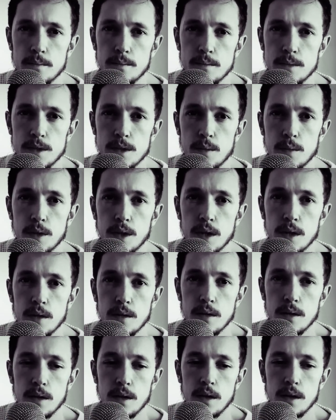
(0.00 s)
someone
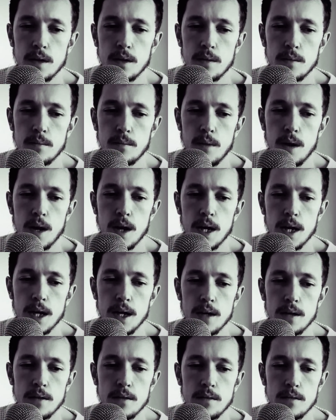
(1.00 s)
in
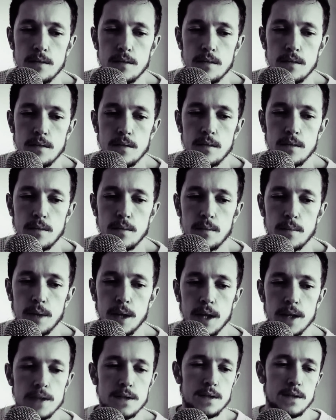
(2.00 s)
my
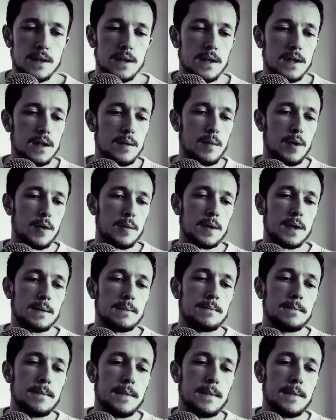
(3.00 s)
place at the moment,